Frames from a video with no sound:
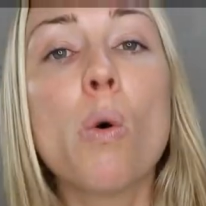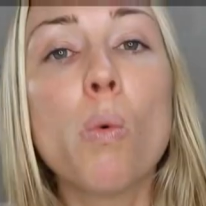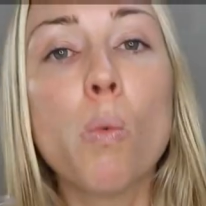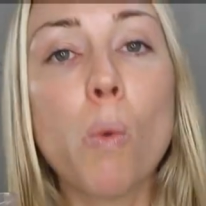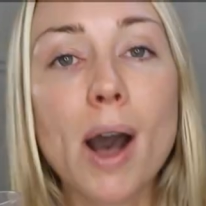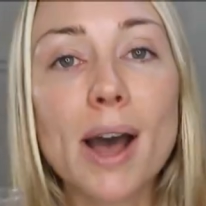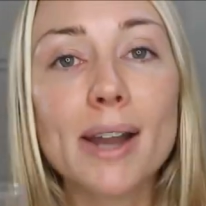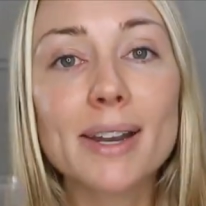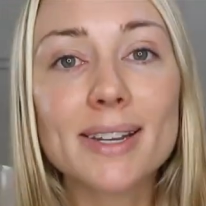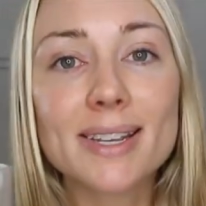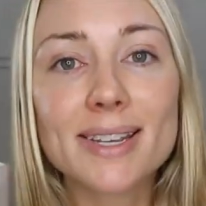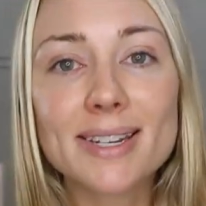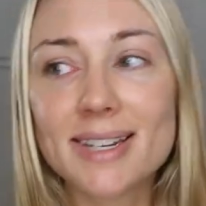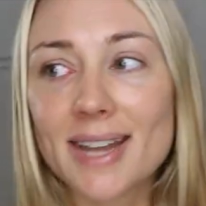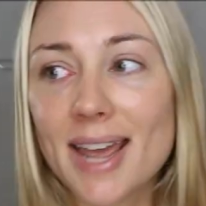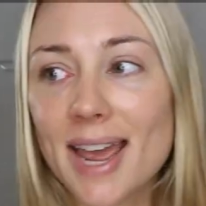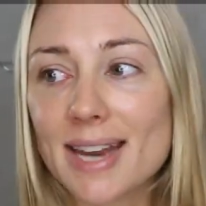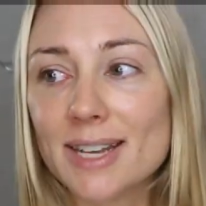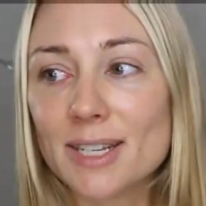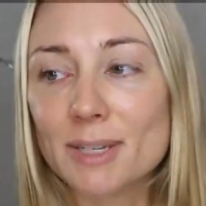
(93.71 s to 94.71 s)
One
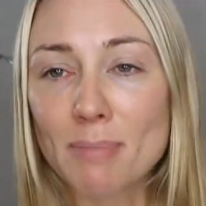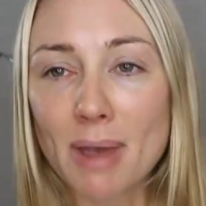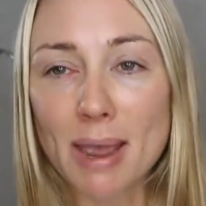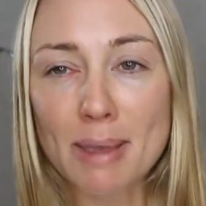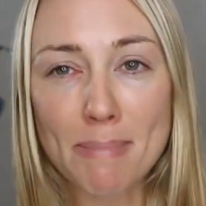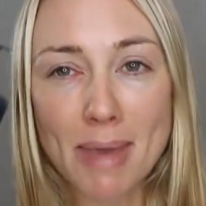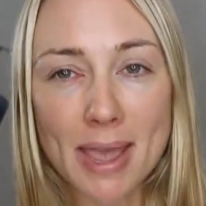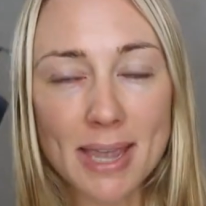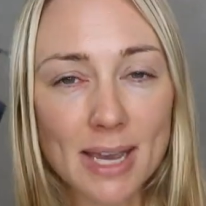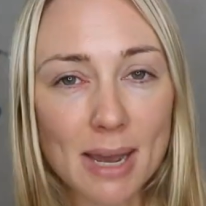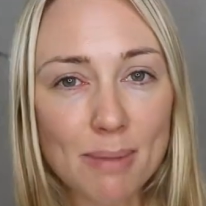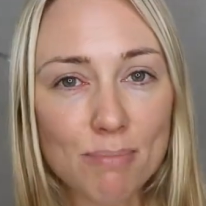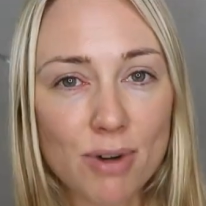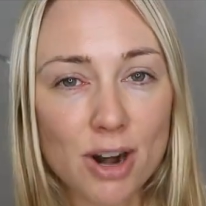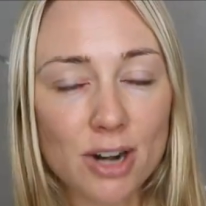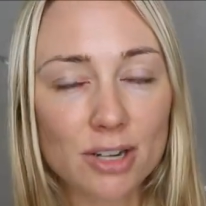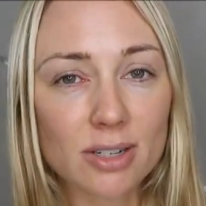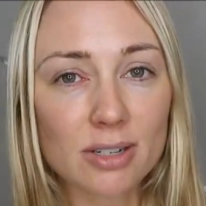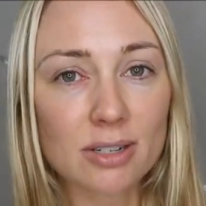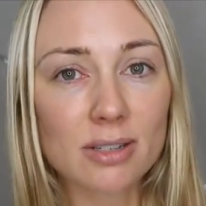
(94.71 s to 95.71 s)
contains my makeup
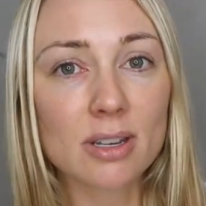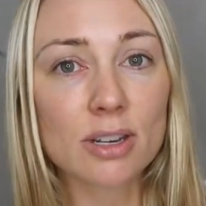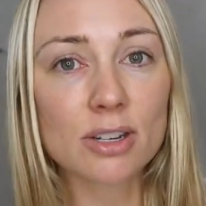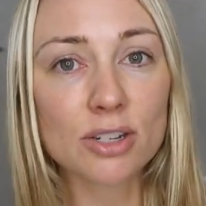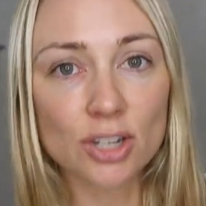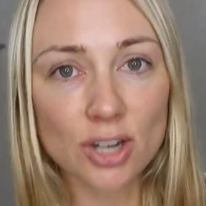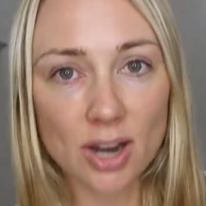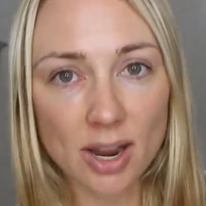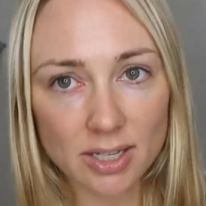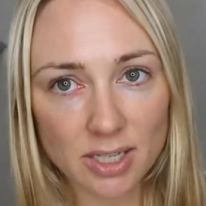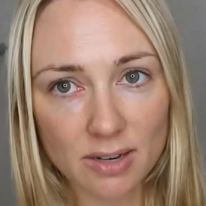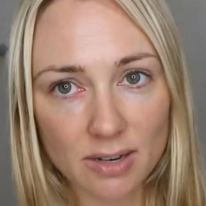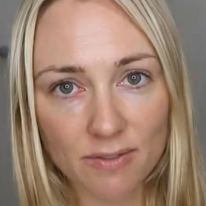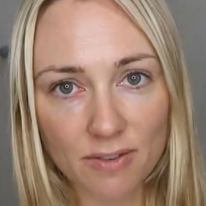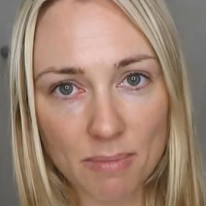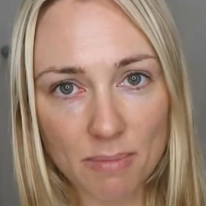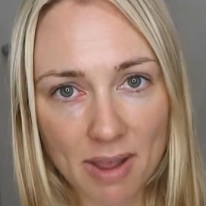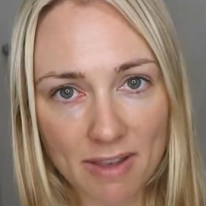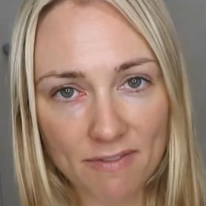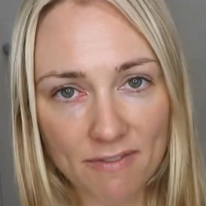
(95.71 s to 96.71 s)
brushes just
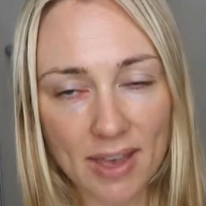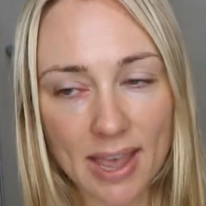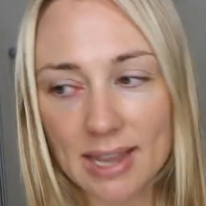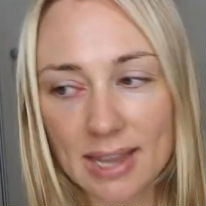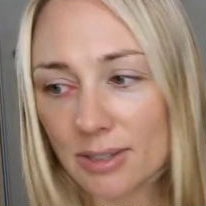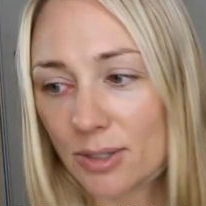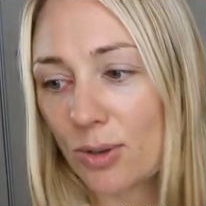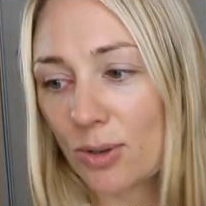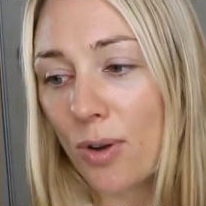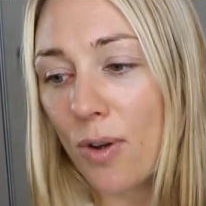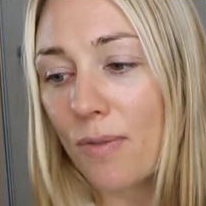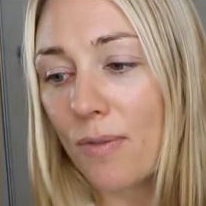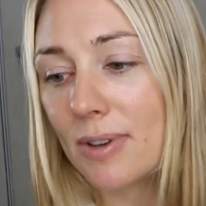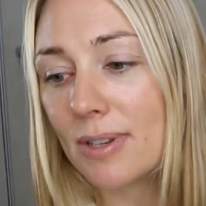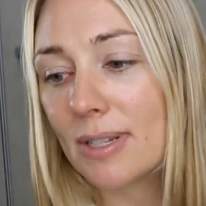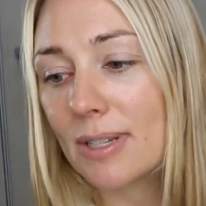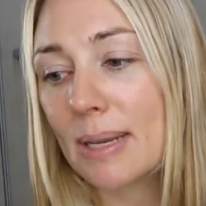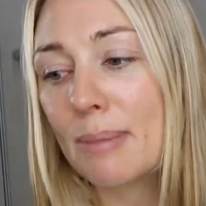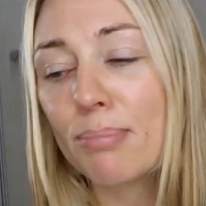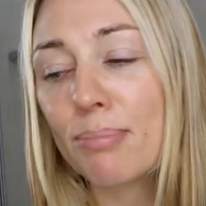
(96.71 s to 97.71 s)
for my face. So
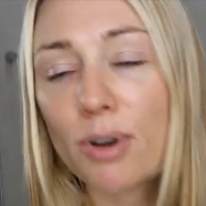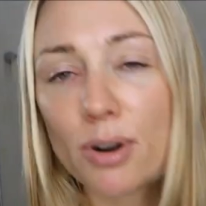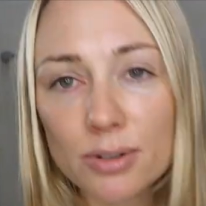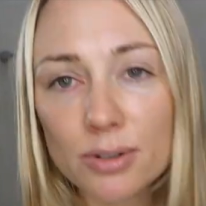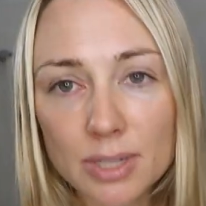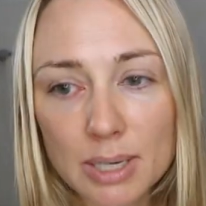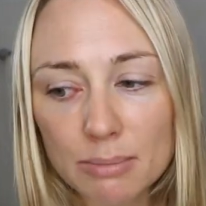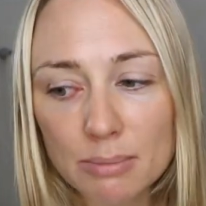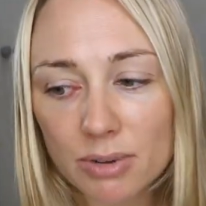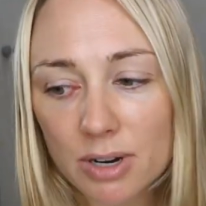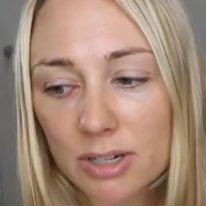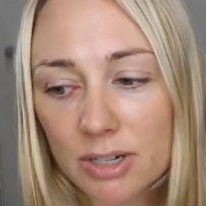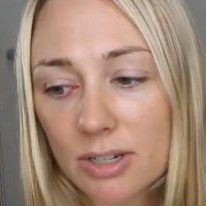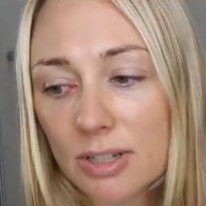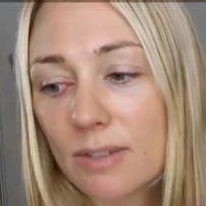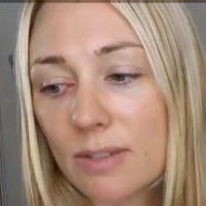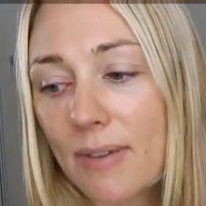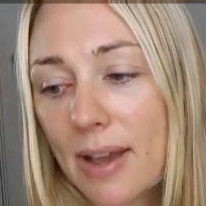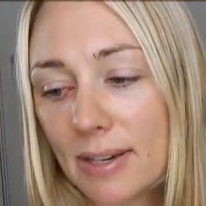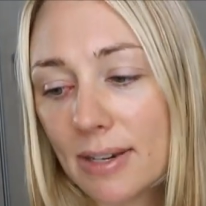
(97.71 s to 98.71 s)
obviously bronzing
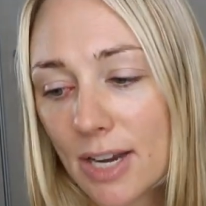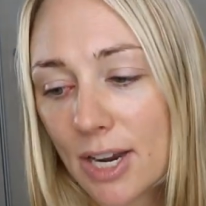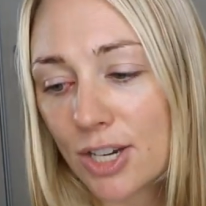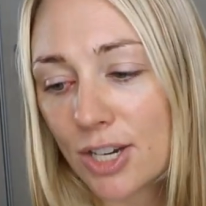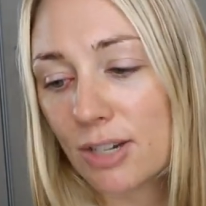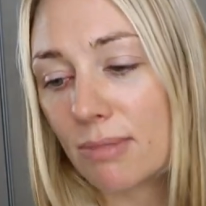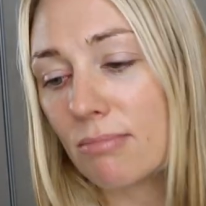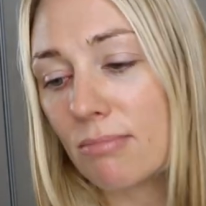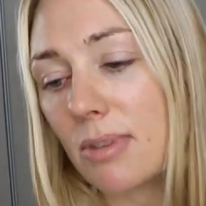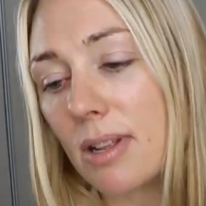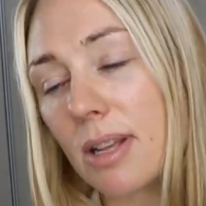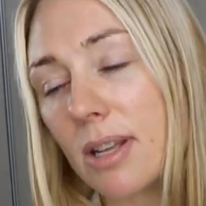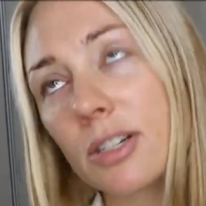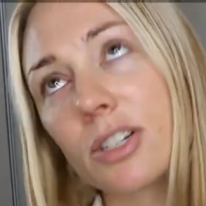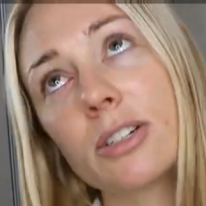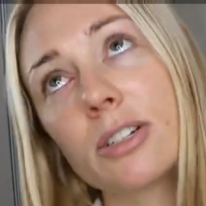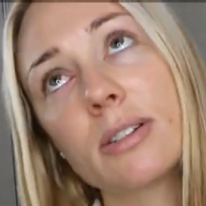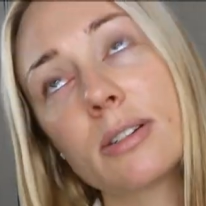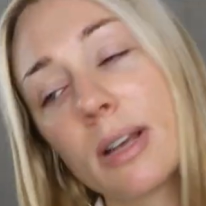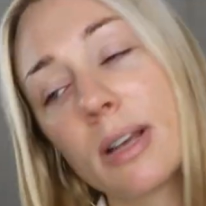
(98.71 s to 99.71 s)
brushes, foundation
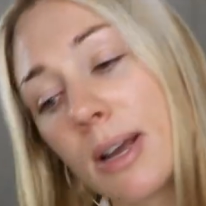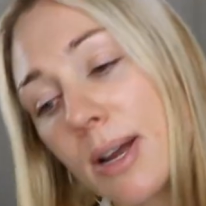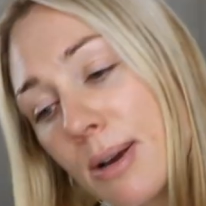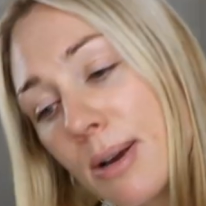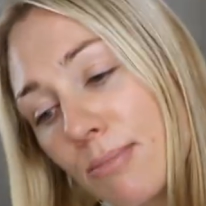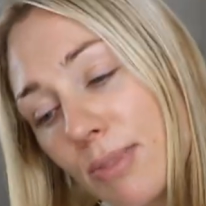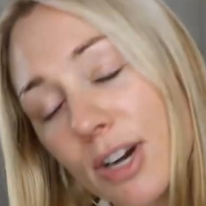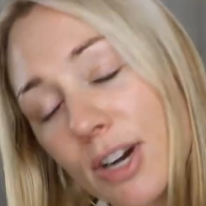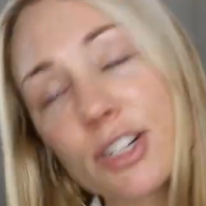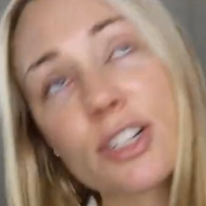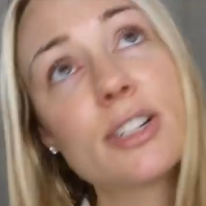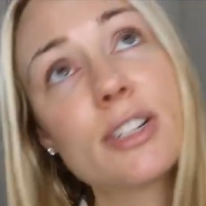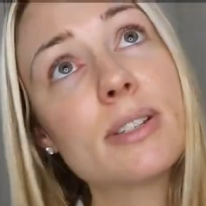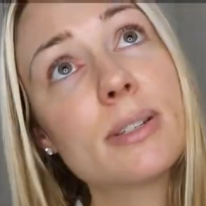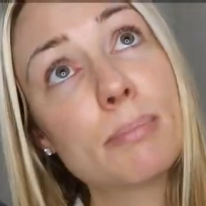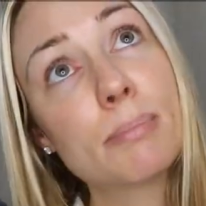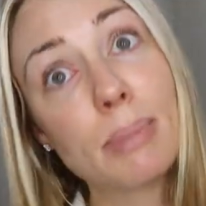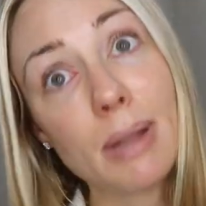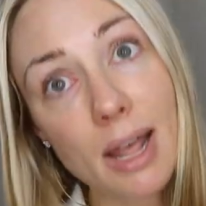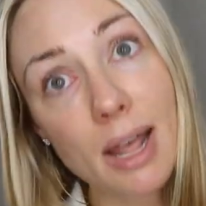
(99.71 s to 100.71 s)

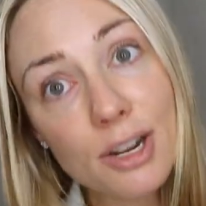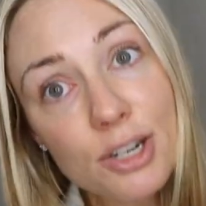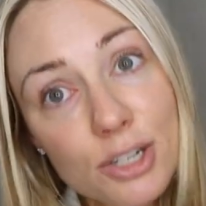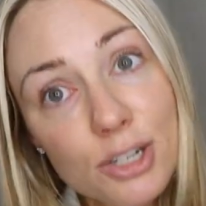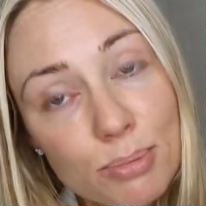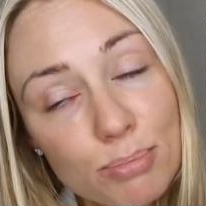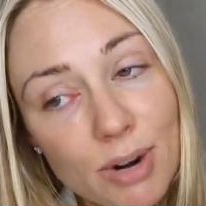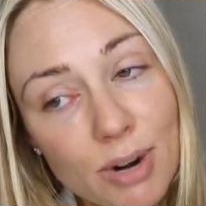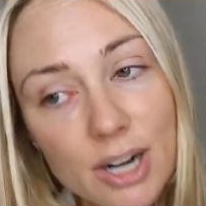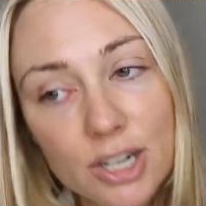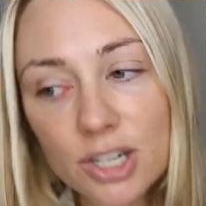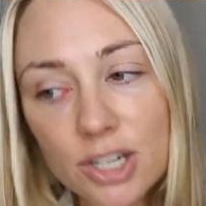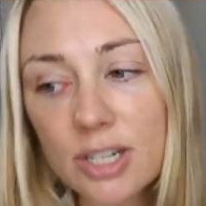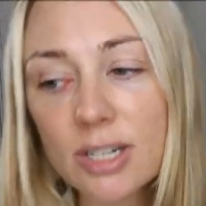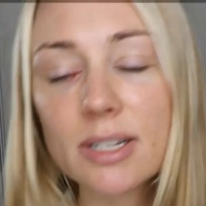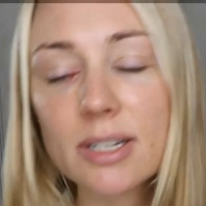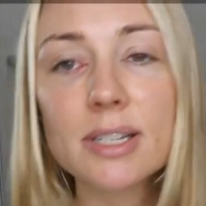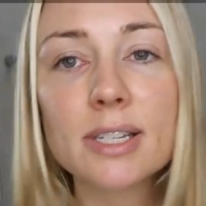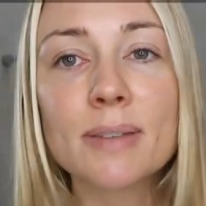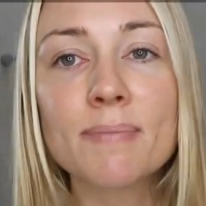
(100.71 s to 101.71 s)
brushes, blush
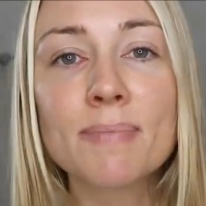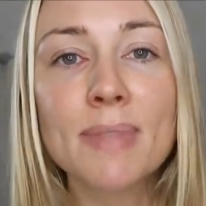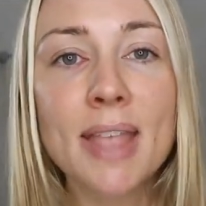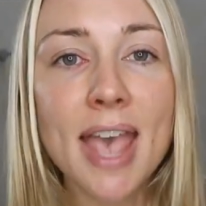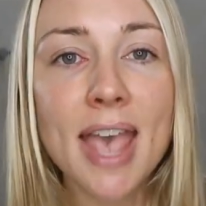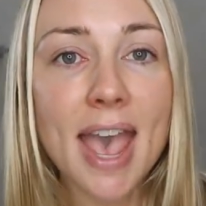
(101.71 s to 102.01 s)
brushes.